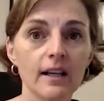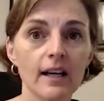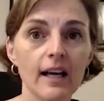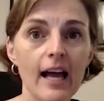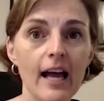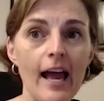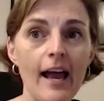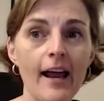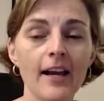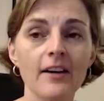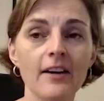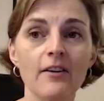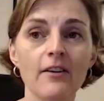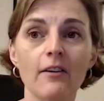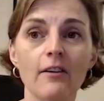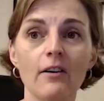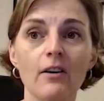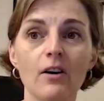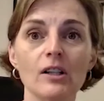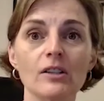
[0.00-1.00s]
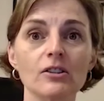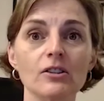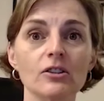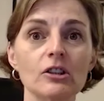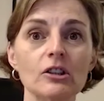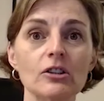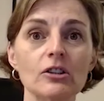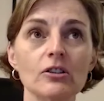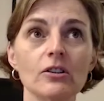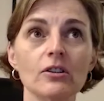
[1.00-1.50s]
and
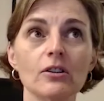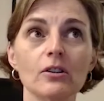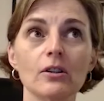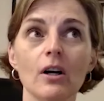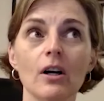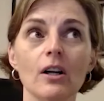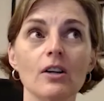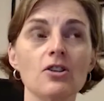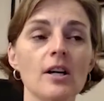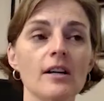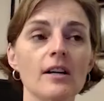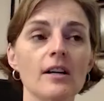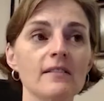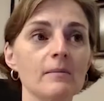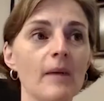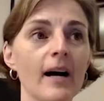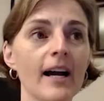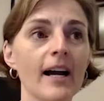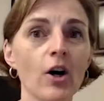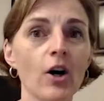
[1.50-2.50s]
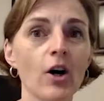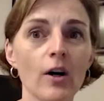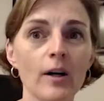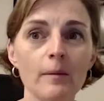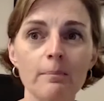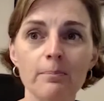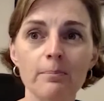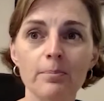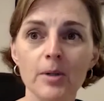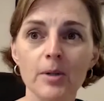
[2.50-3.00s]
just my heart
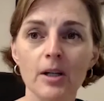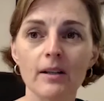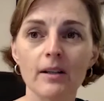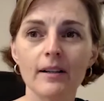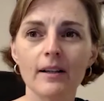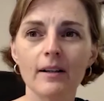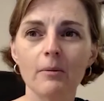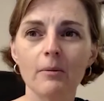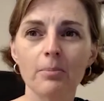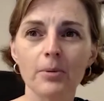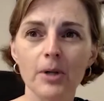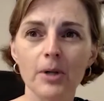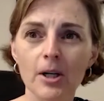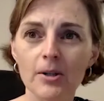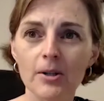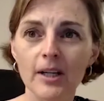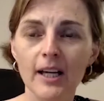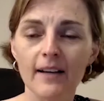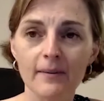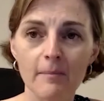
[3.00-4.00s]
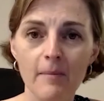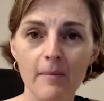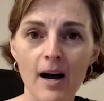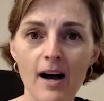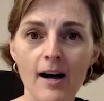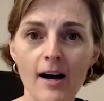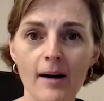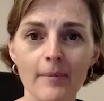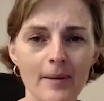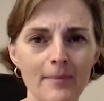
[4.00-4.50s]
broke as a
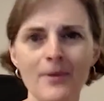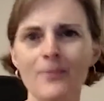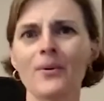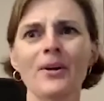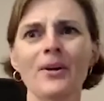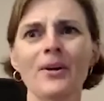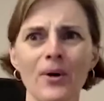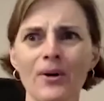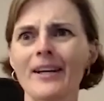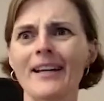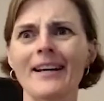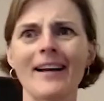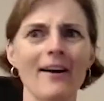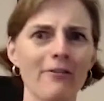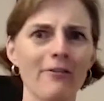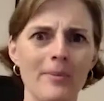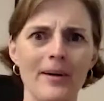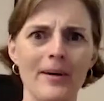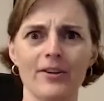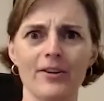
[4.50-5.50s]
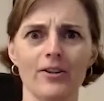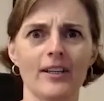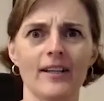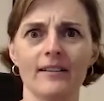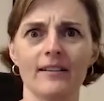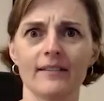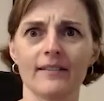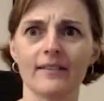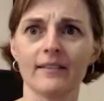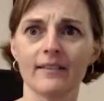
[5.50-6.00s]
mom. I mean, we worry enough about our
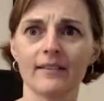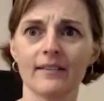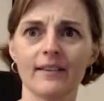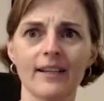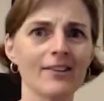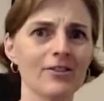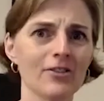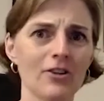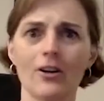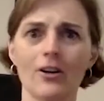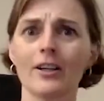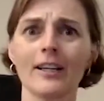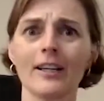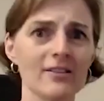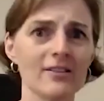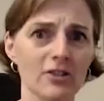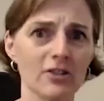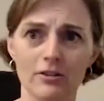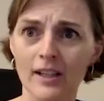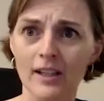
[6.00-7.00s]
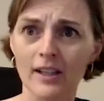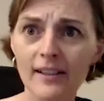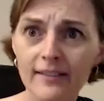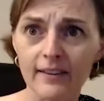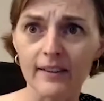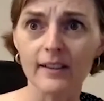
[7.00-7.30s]
kids. Our kids are crazy,